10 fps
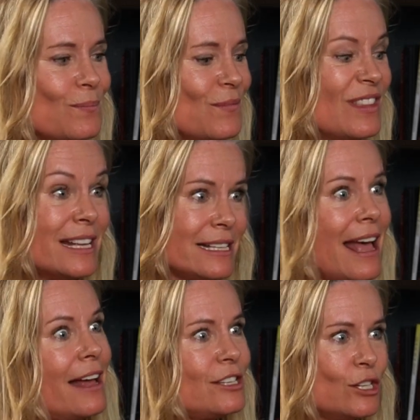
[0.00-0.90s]
this
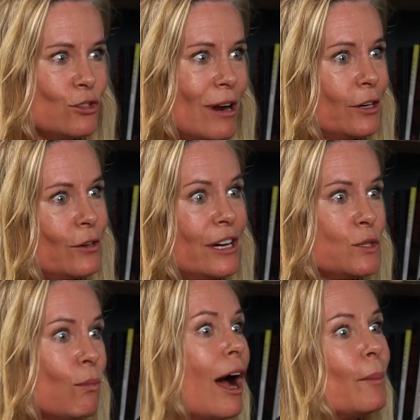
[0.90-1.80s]
casting director has
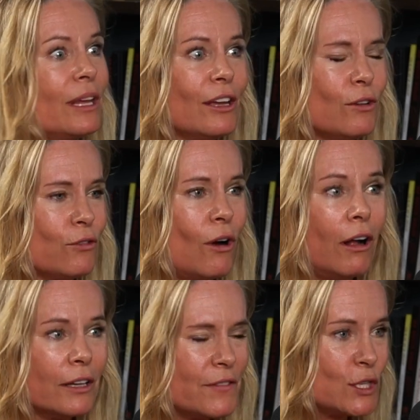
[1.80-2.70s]
brought me in for
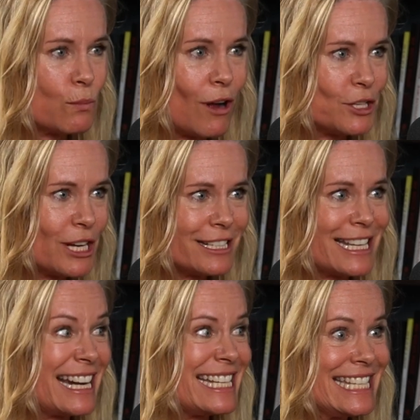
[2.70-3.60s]
all of these projects,
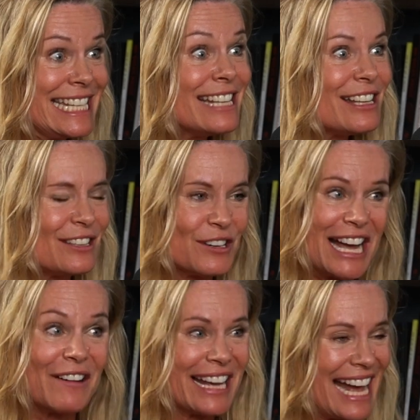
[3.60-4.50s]
and I see that they're
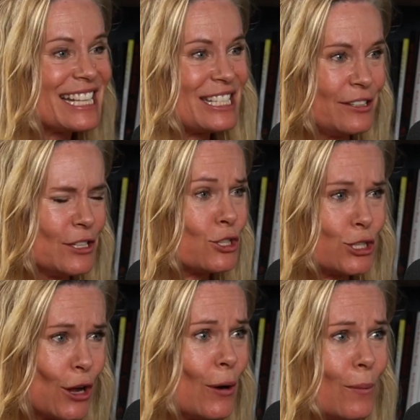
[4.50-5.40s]
now casting this
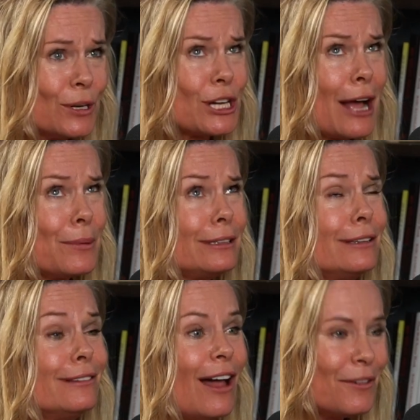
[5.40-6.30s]
show, which I would
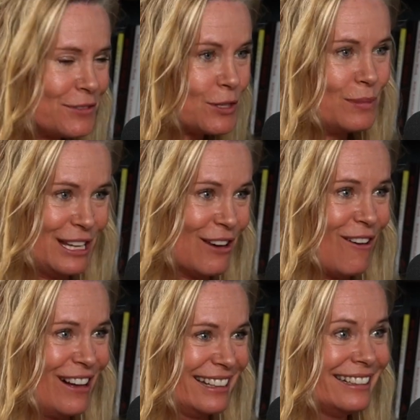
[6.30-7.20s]
love to be
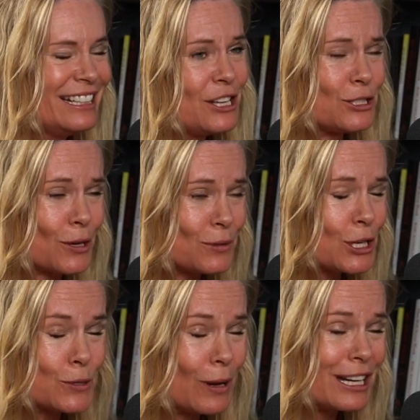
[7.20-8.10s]
on. So
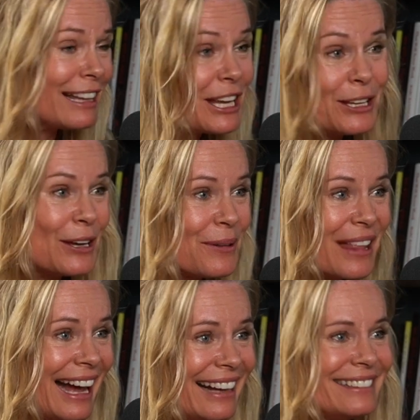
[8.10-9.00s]
just want to let you know
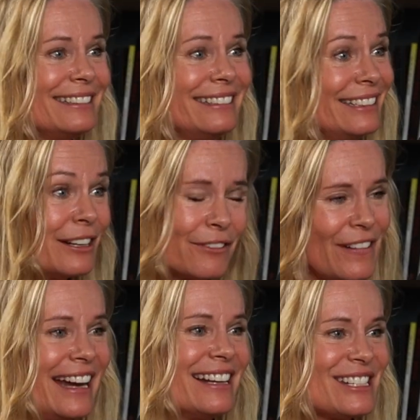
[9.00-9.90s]
that they're
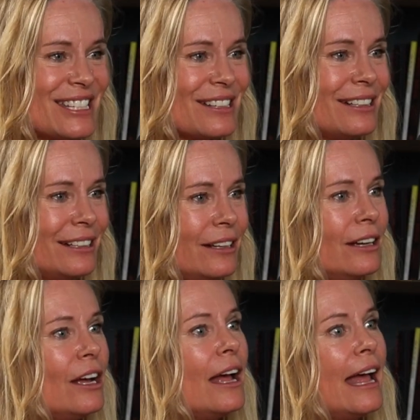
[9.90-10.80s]
fans.
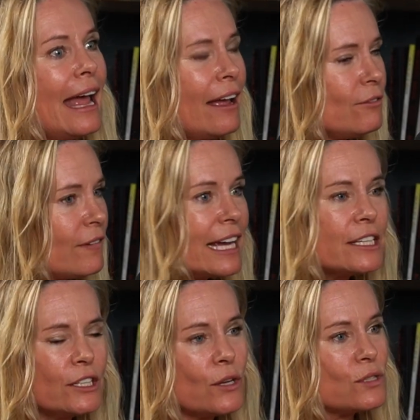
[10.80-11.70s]
Mm-hmm. And
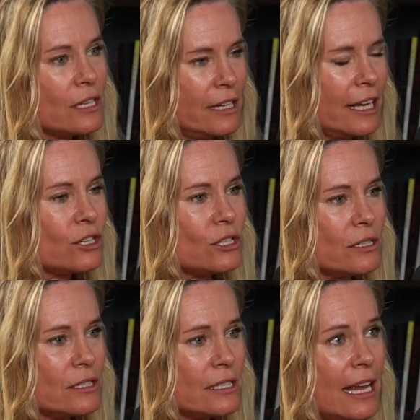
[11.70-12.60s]
finding those
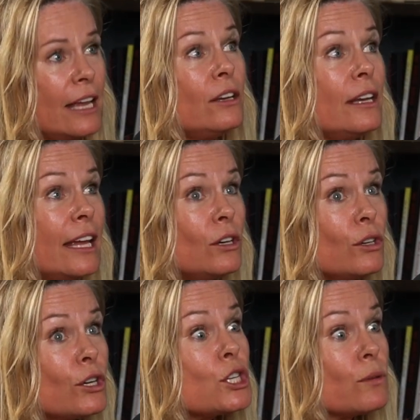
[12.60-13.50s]
connections and
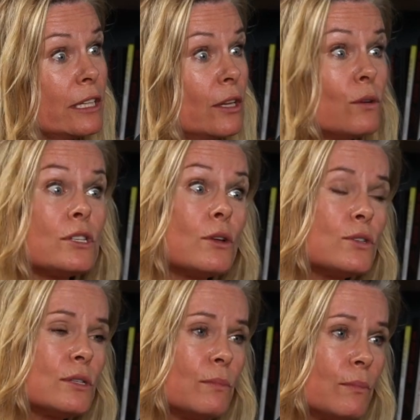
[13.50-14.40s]
nurturing
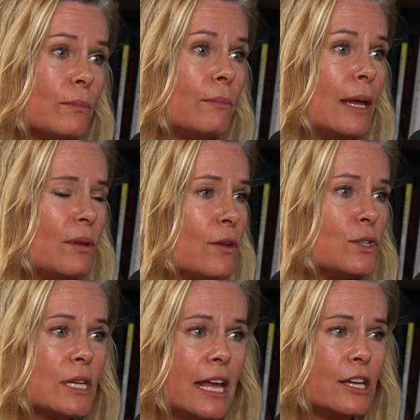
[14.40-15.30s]
those maybe those
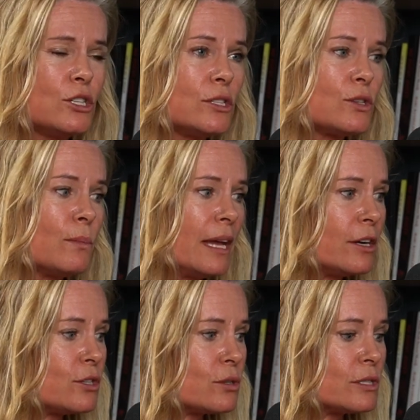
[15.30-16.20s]
agents or
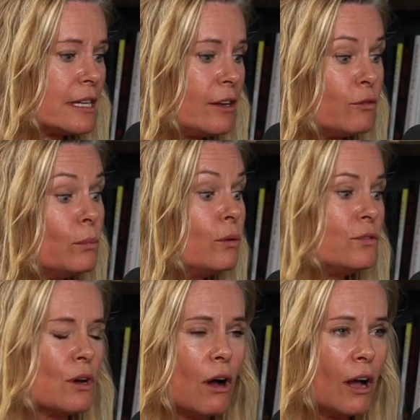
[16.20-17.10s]
managers that have moved
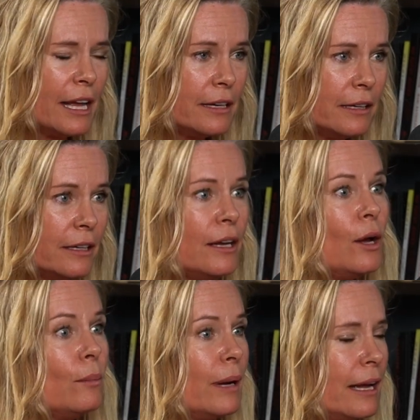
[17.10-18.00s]
on,
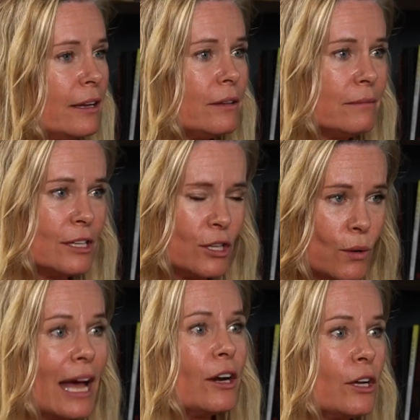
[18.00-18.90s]
but you
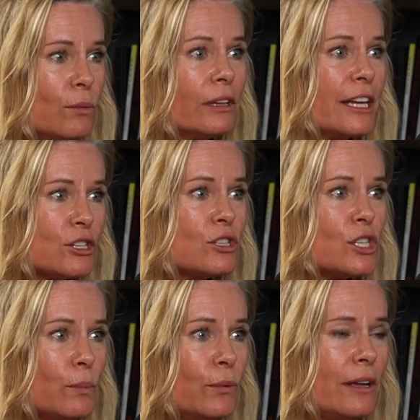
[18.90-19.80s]
had a good
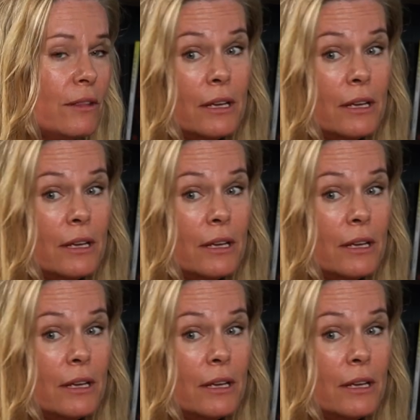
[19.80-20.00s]
relationship with.